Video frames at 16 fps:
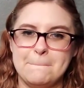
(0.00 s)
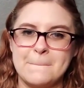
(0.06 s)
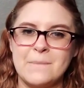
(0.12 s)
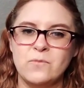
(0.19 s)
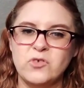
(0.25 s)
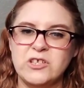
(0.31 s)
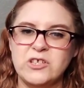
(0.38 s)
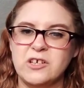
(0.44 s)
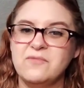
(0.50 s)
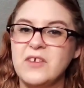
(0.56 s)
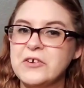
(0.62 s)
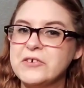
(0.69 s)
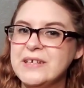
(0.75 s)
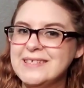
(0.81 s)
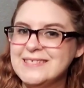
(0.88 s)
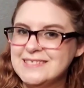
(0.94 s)
which are
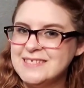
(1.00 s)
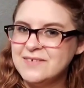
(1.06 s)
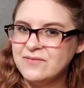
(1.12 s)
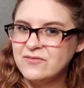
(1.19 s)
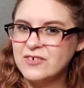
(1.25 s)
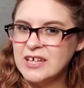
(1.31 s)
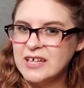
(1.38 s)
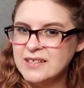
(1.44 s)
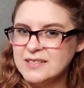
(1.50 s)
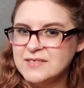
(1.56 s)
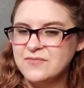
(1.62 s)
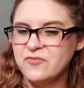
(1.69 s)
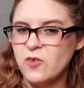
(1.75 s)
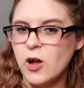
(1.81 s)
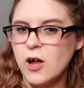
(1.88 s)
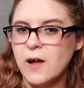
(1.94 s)
very different
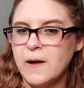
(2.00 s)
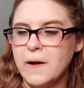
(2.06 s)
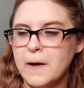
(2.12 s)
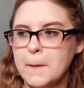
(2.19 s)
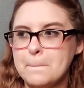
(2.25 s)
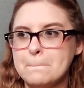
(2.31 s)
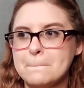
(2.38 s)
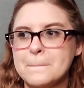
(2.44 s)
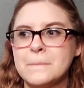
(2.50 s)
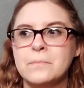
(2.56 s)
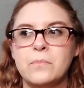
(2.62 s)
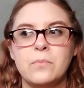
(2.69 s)
from